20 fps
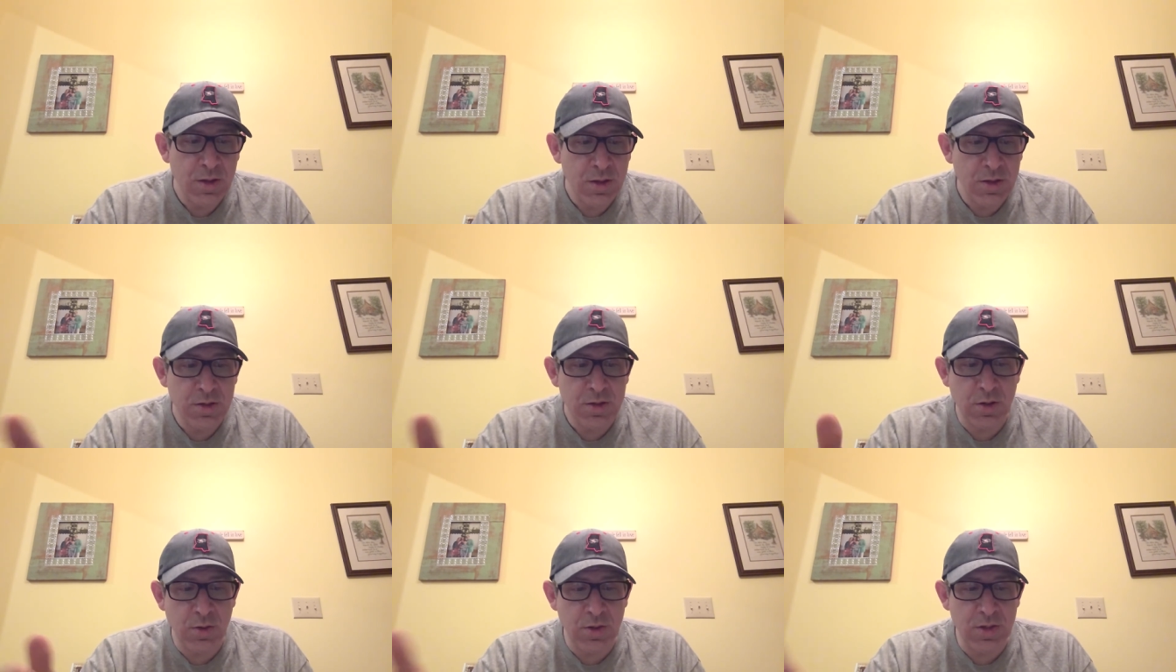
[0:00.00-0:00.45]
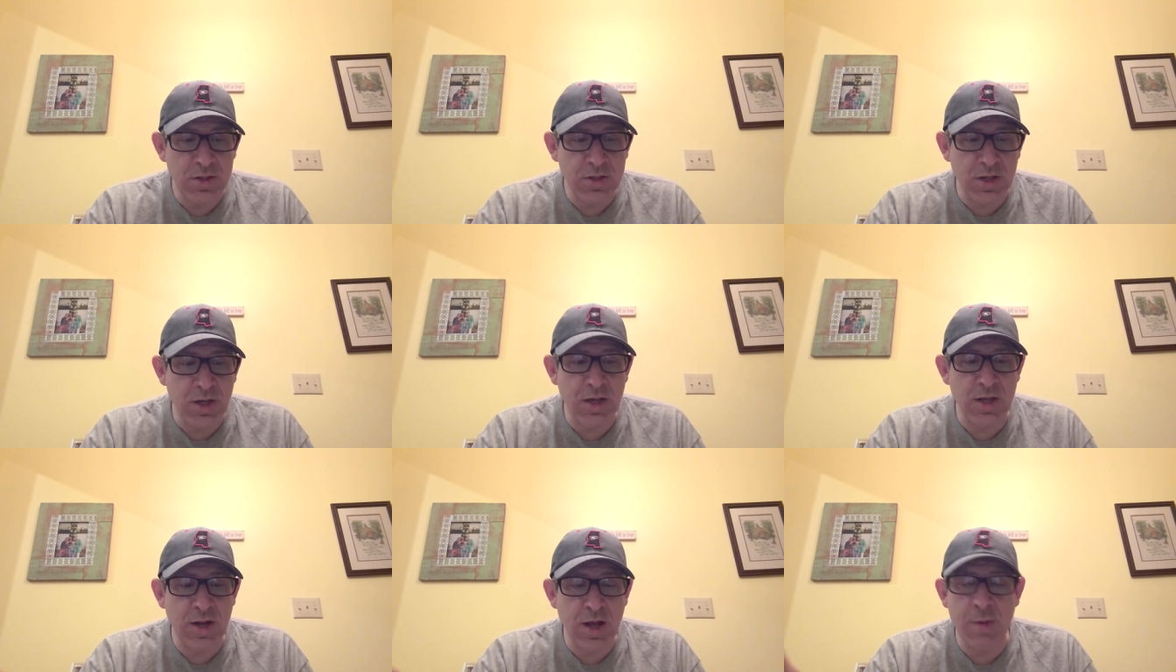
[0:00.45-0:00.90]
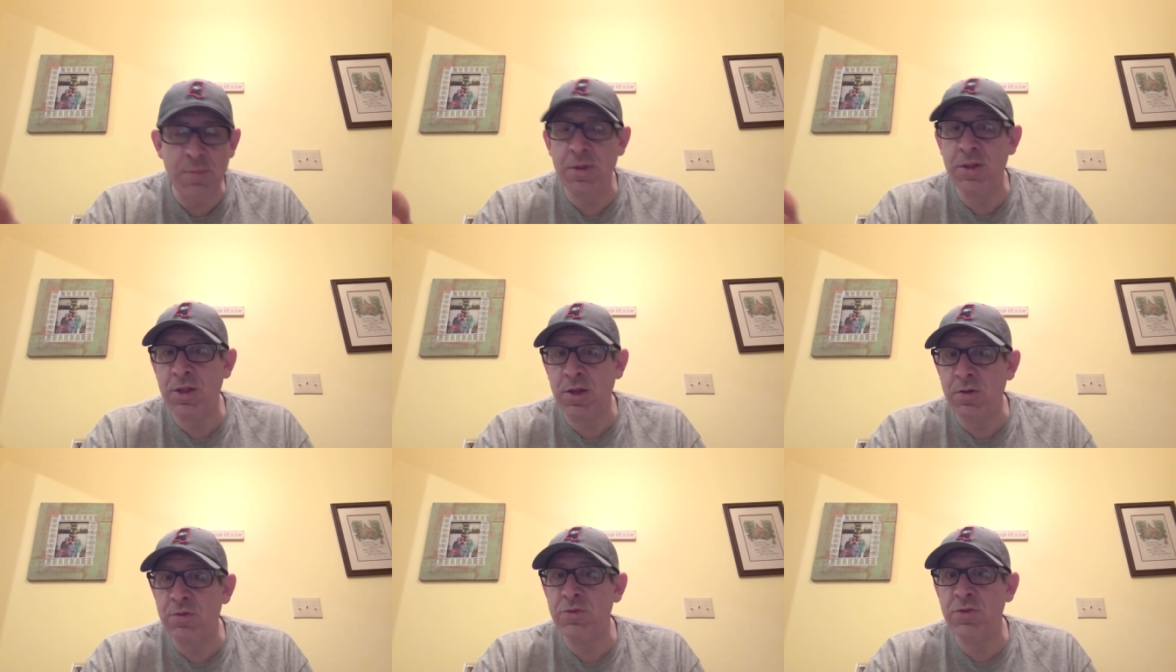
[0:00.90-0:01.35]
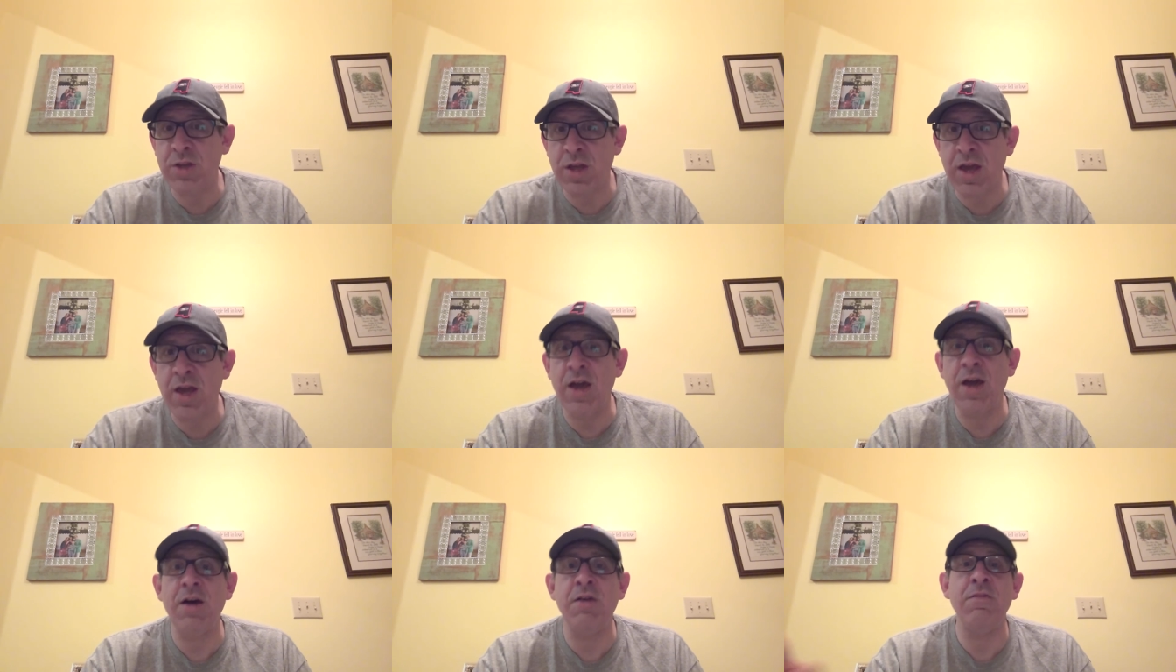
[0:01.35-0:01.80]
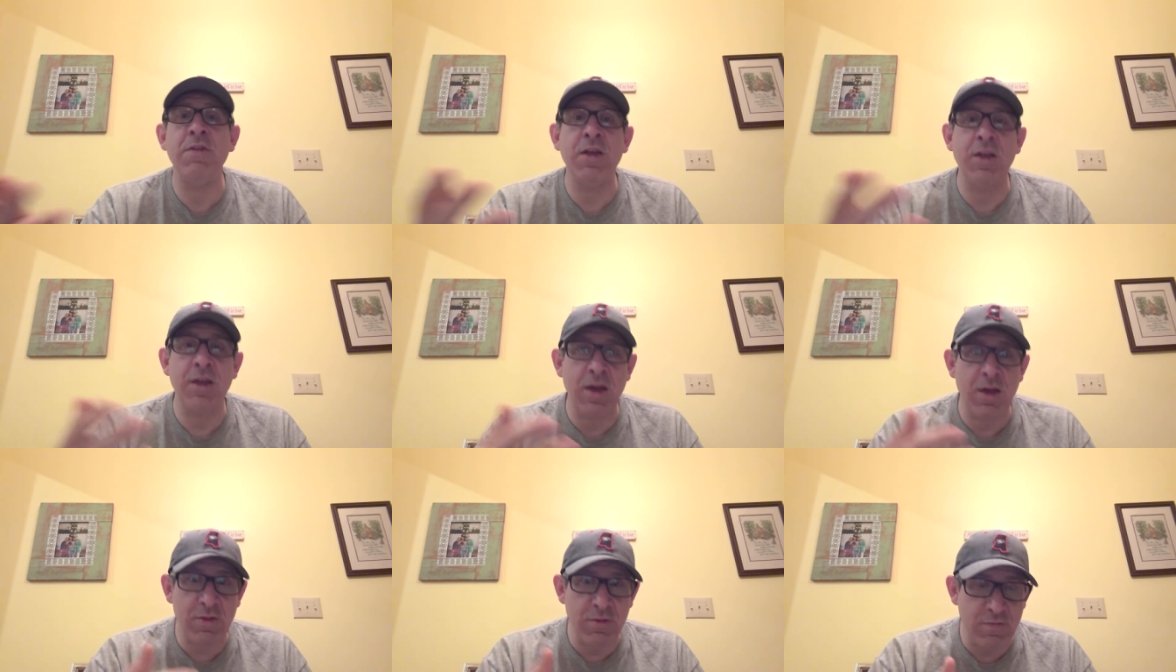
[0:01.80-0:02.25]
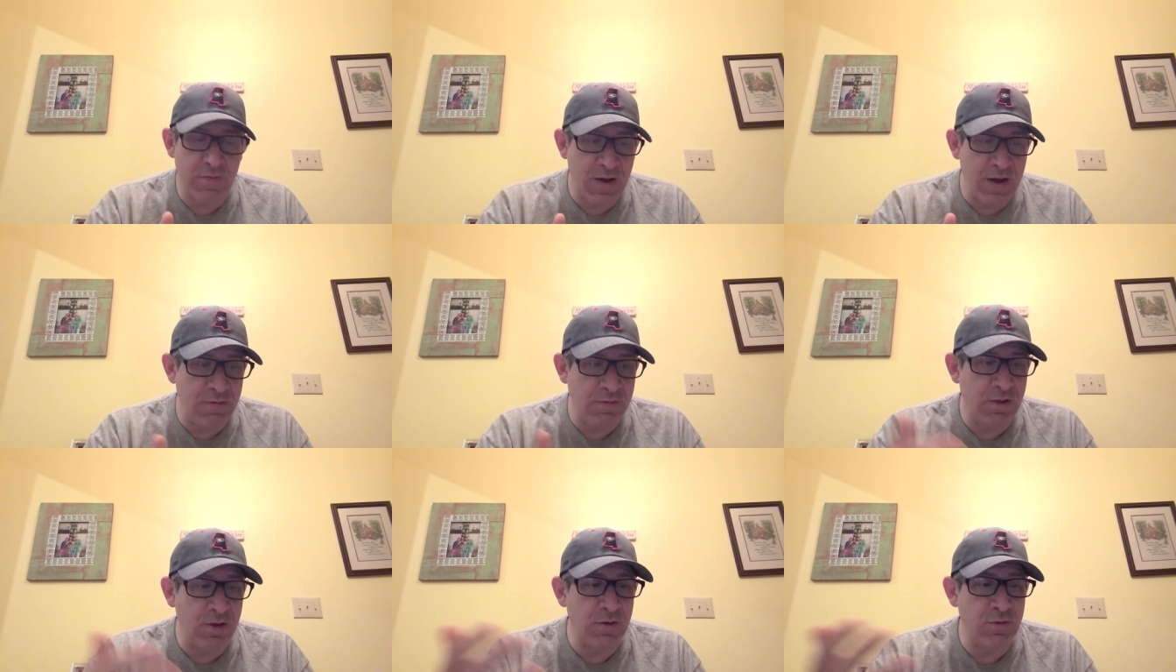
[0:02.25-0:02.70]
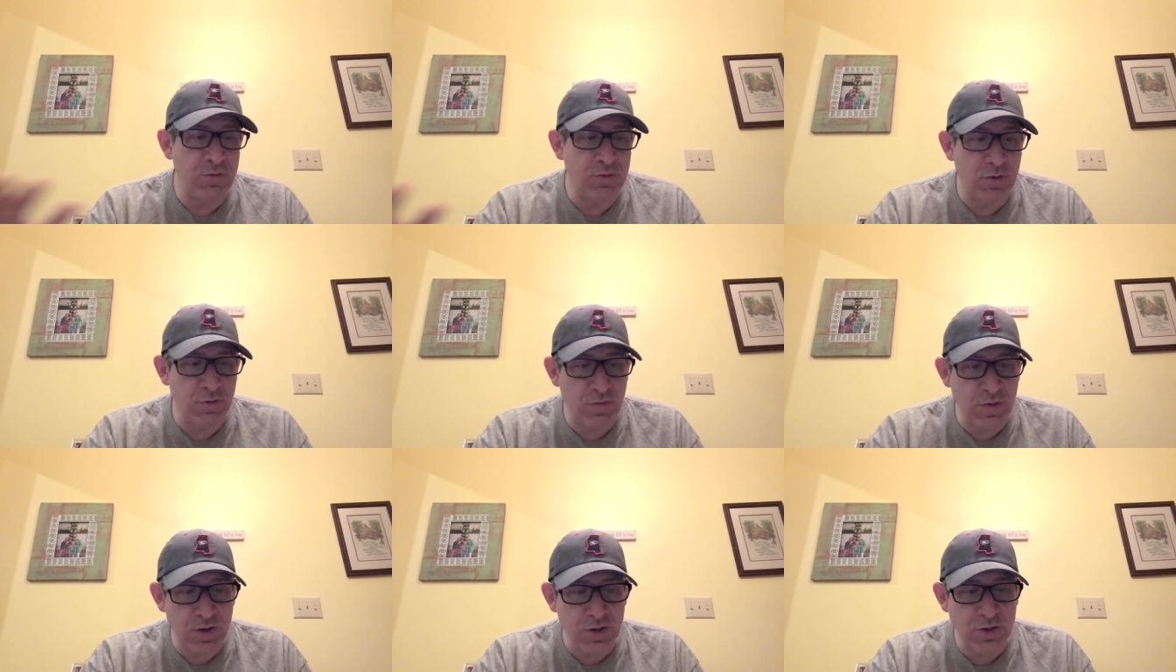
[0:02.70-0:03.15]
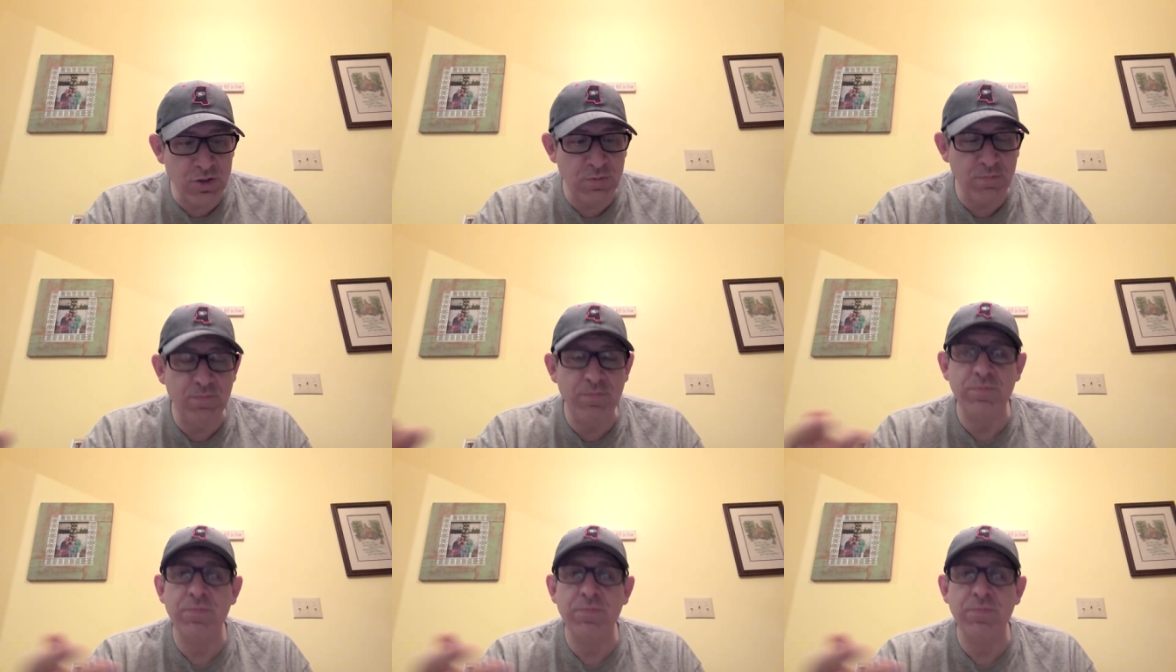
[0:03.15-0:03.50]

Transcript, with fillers: so he said how many loaves do you have they gathered five loaves two fish